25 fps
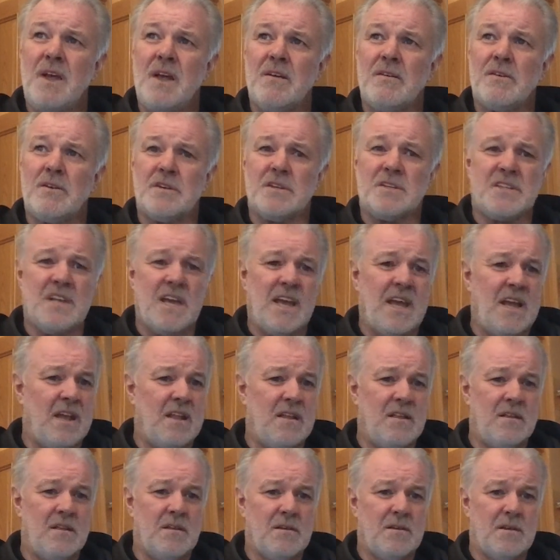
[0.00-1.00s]
got to say,
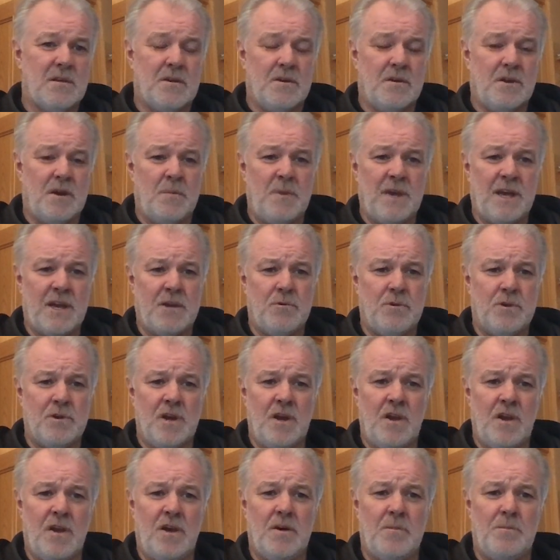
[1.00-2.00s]
I'm echoing a
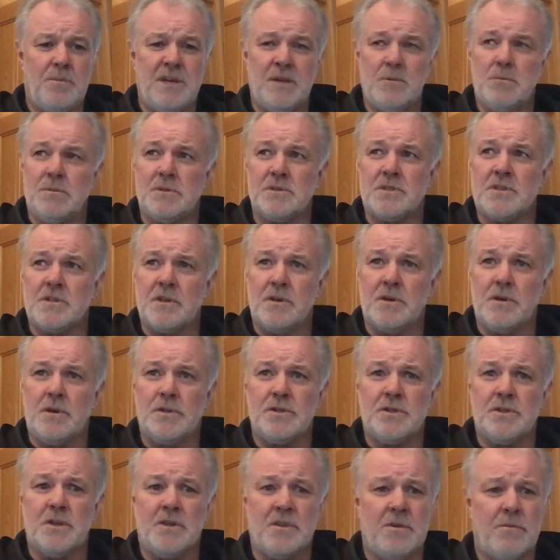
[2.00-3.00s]
lot of people's
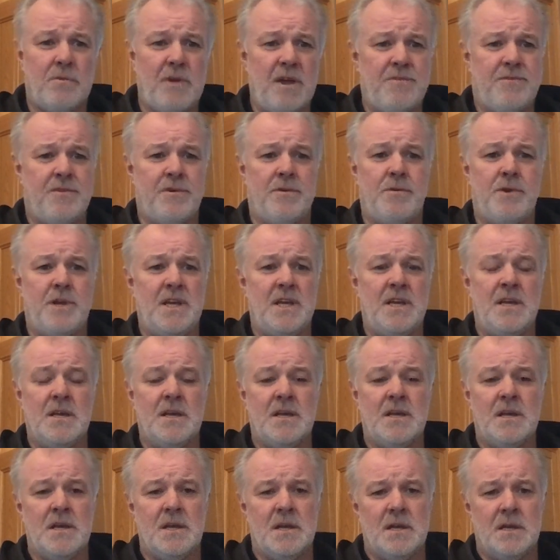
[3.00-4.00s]
thoughts on the referee.
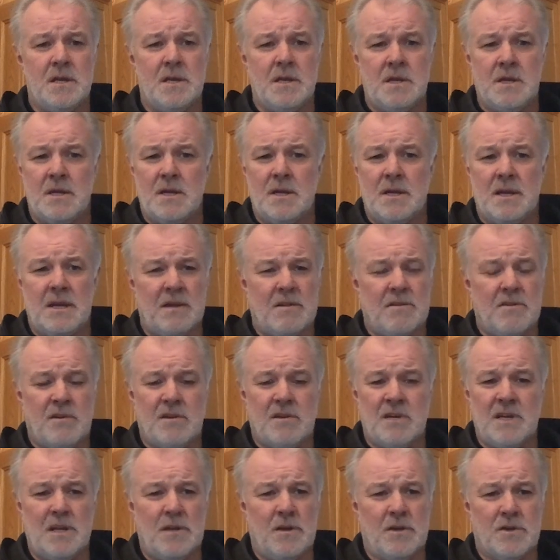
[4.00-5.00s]
I thought
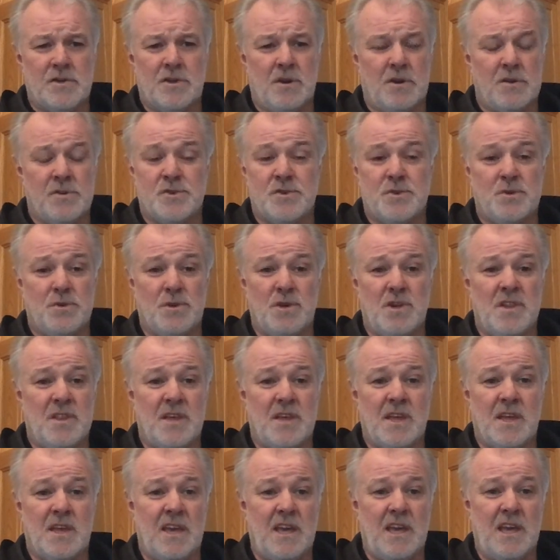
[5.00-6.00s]
he lost control of the
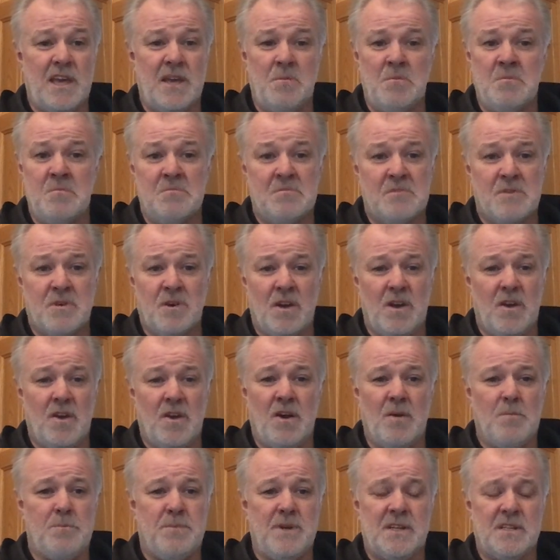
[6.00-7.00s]
game, got a lot
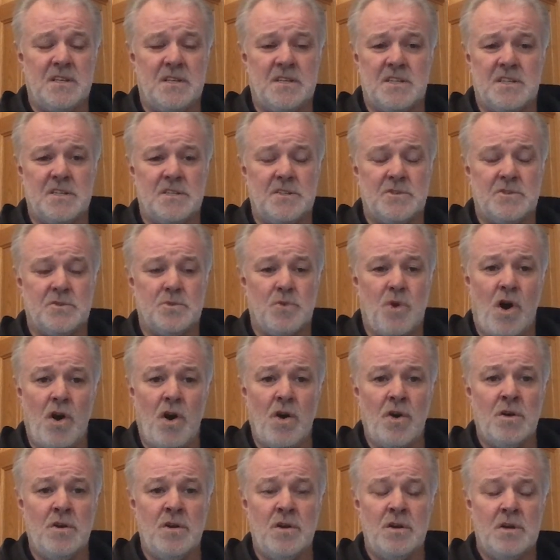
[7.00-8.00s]
of big decisions
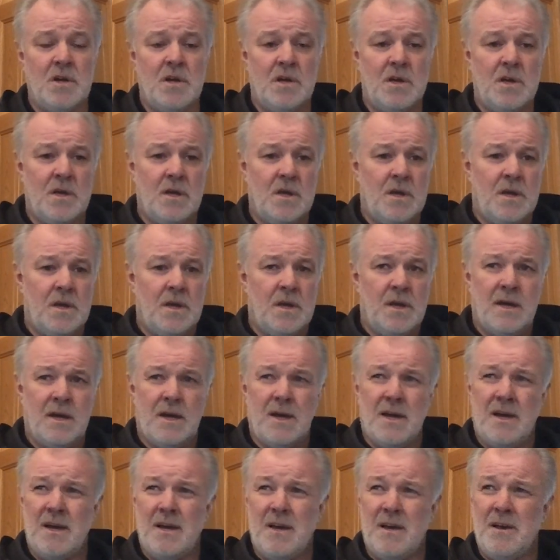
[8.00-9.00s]
wrong,
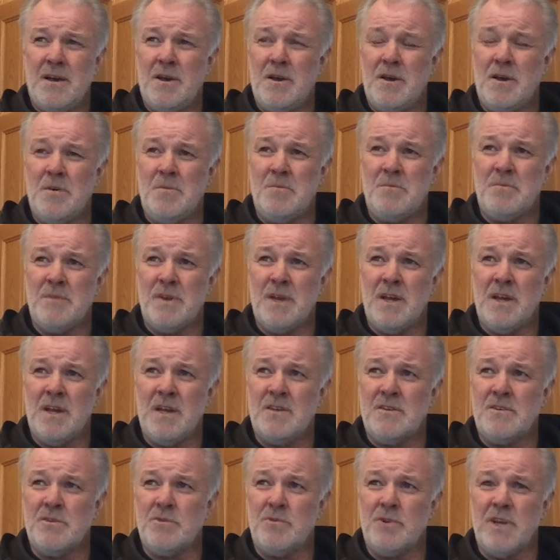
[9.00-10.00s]

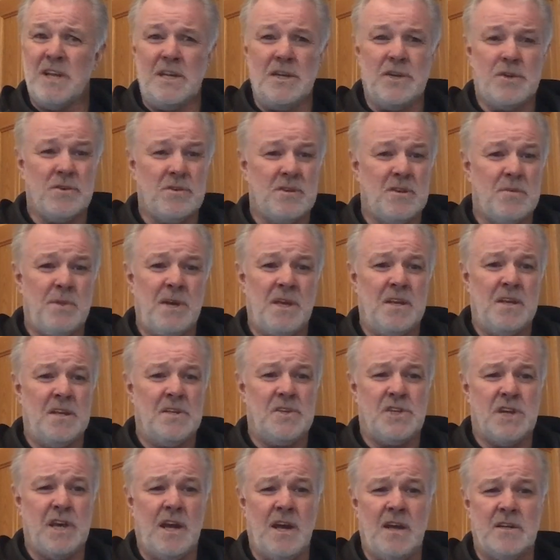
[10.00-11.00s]
and really shouldn't have been in
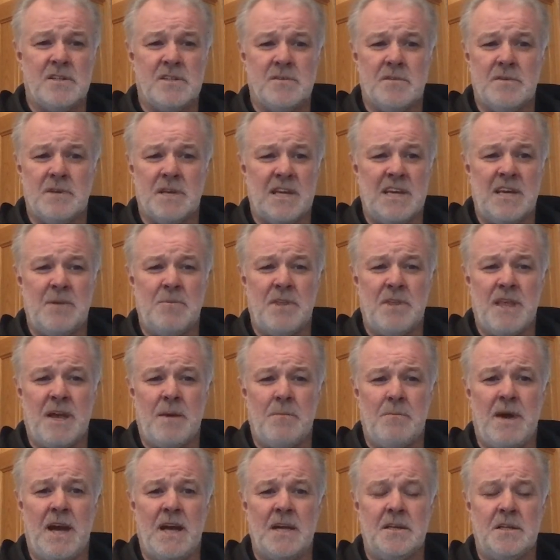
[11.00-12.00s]
charge of a game of that
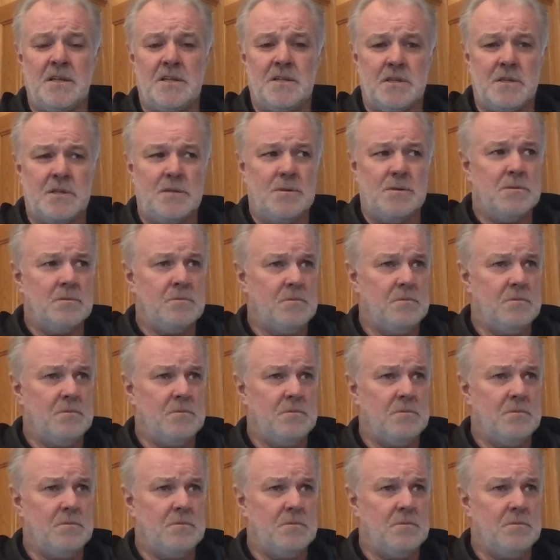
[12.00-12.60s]
magnitude.